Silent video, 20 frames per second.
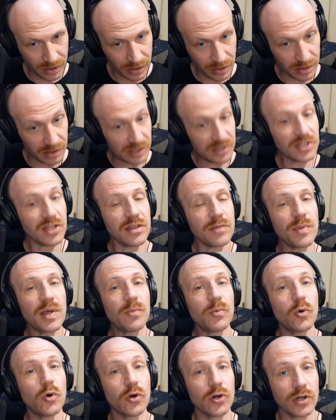these are the
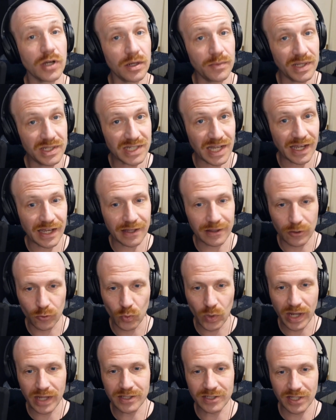people who are going to be taking the
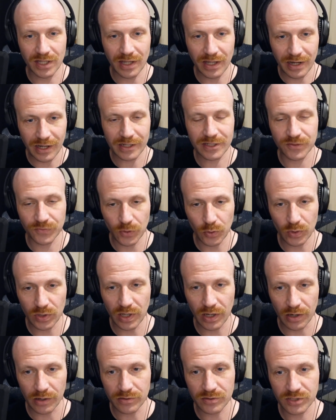reins in the next few
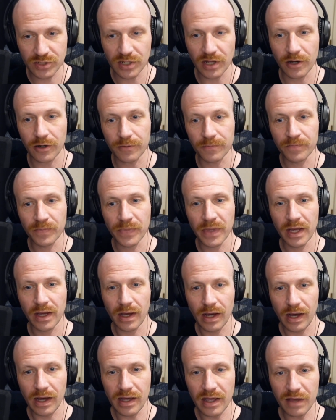years. So
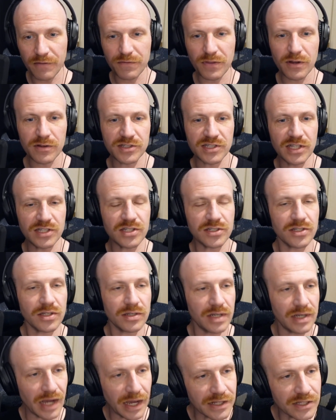if there's this
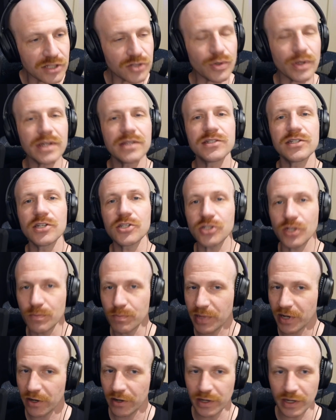nice transition
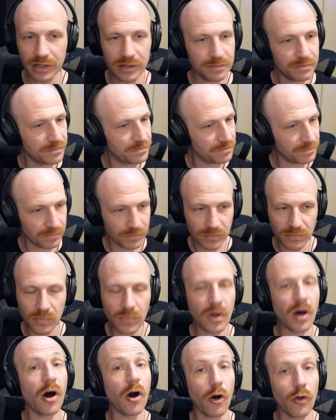period,
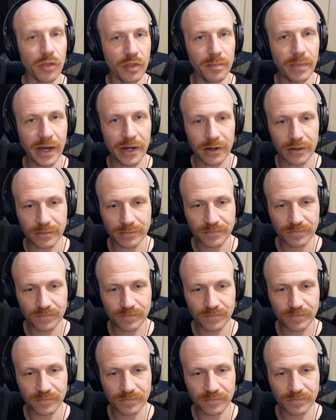all the better.